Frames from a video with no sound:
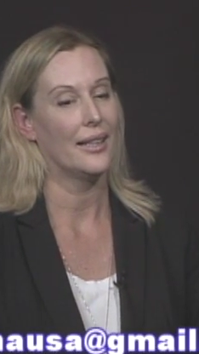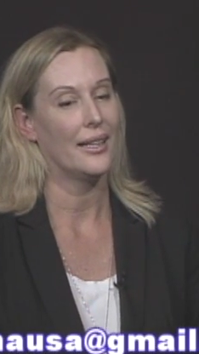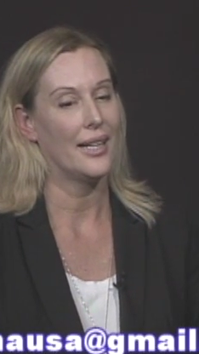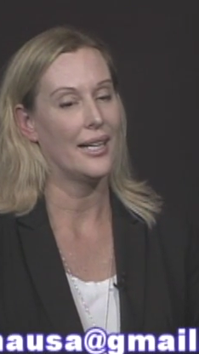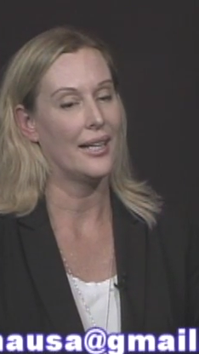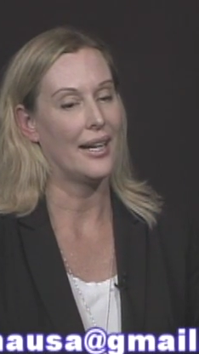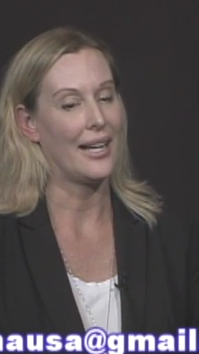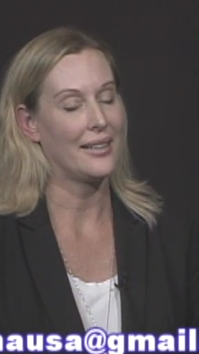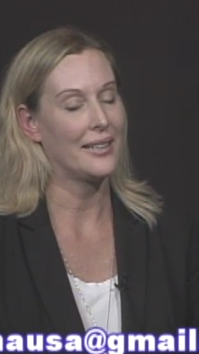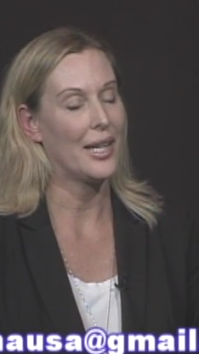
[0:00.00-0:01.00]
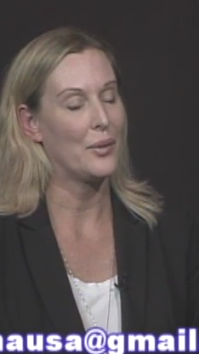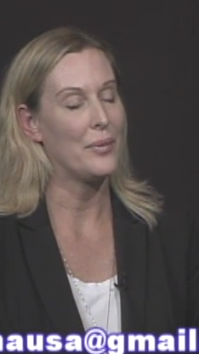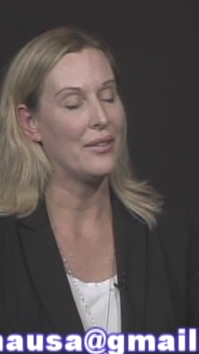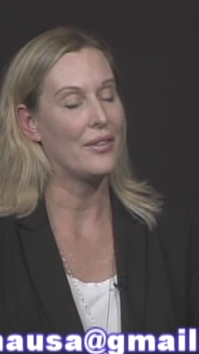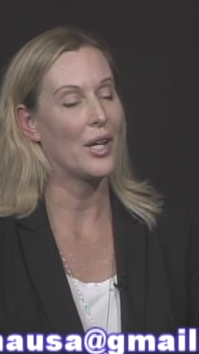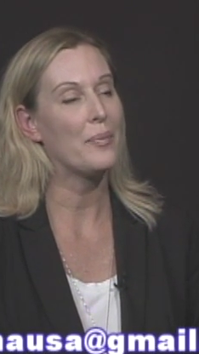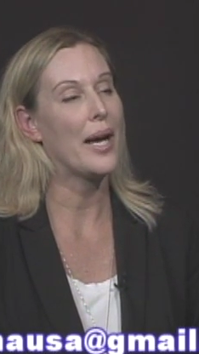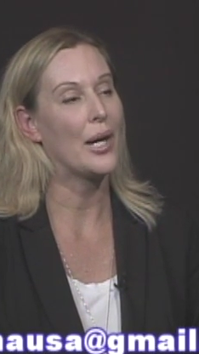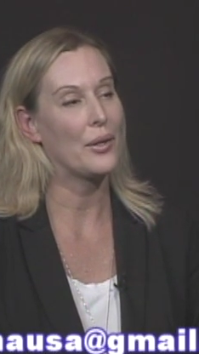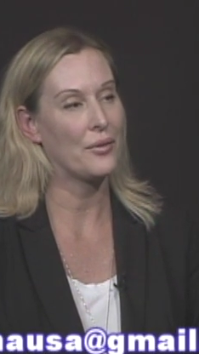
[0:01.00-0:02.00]
I think that would be very
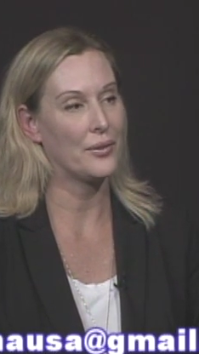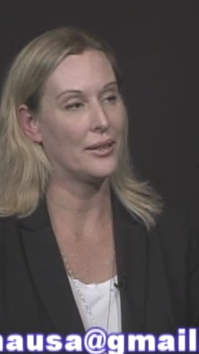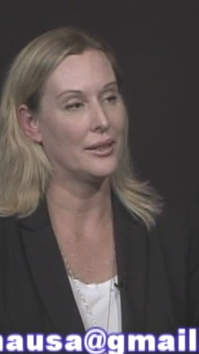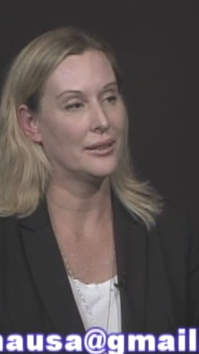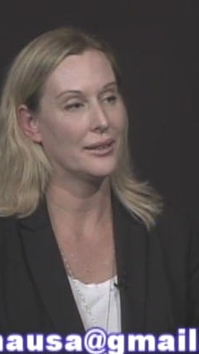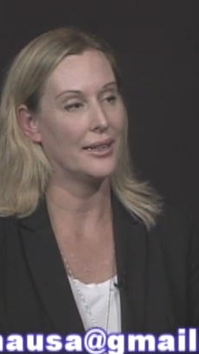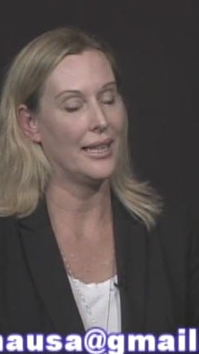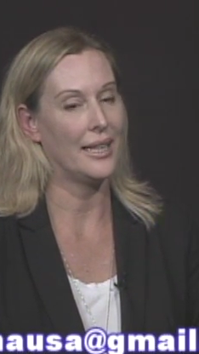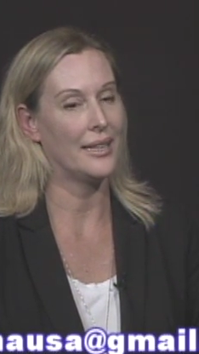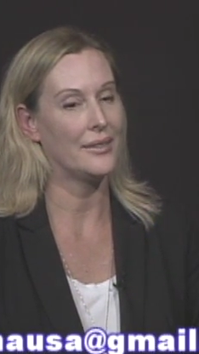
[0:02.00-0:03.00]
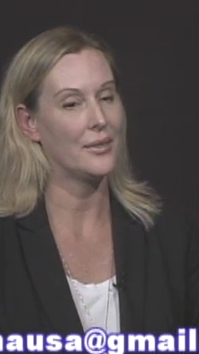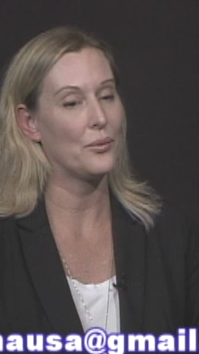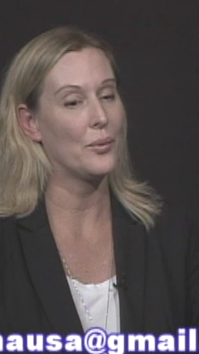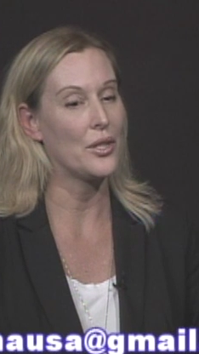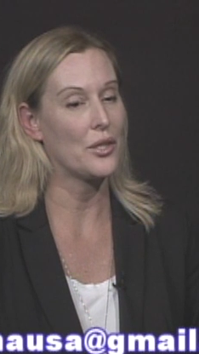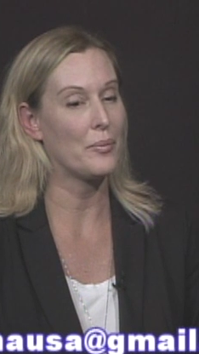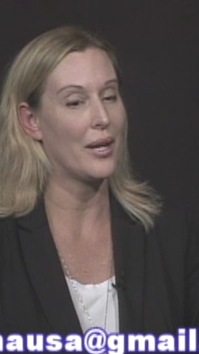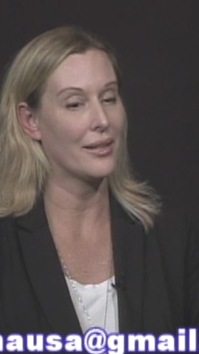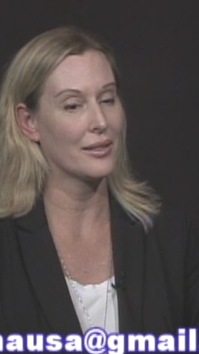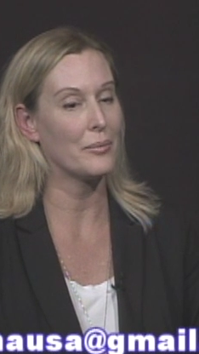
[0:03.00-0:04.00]
powerful, and we should
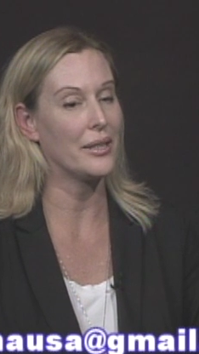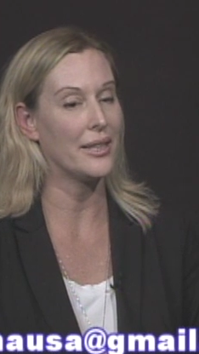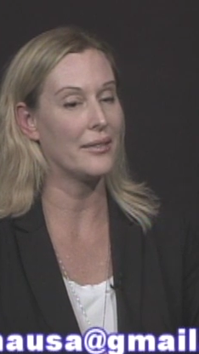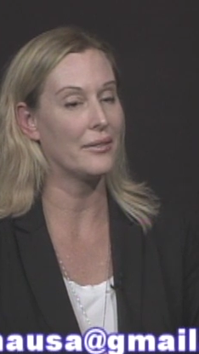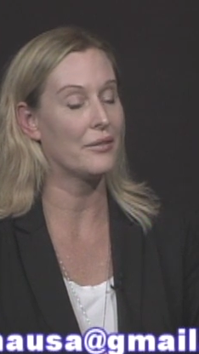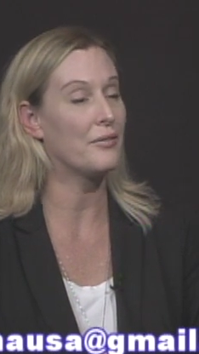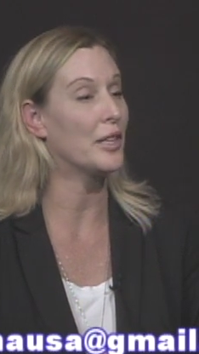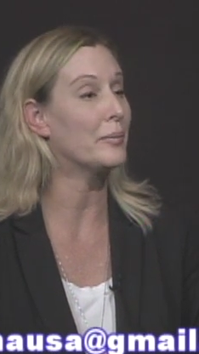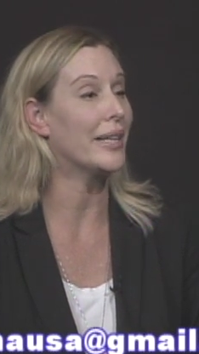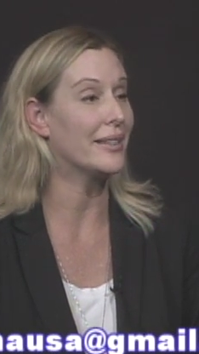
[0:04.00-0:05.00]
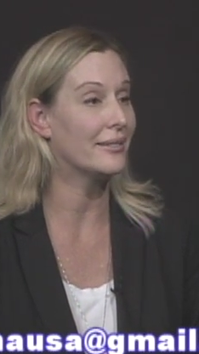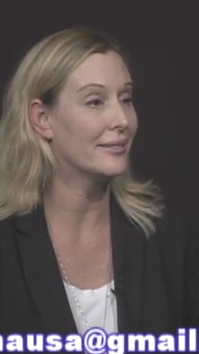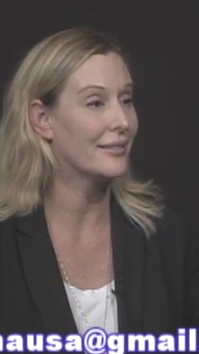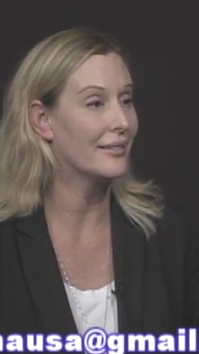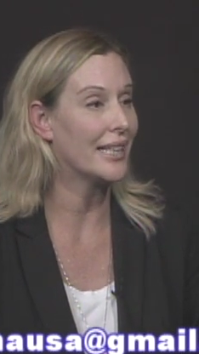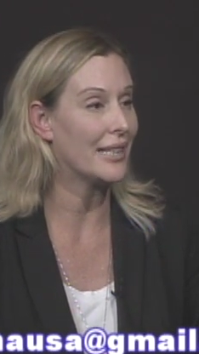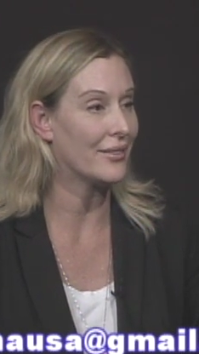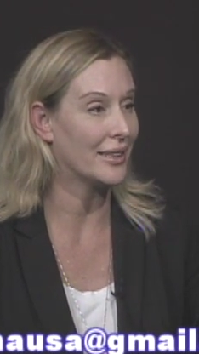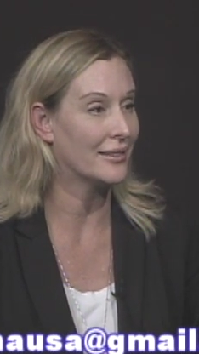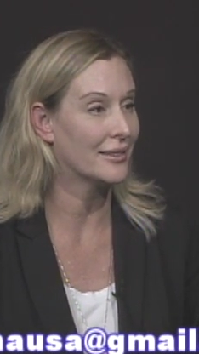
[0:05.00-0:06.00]
possibly film it
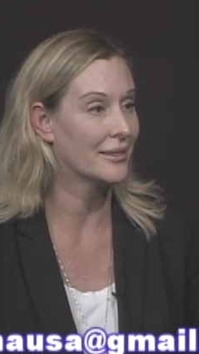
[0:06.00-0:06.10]
even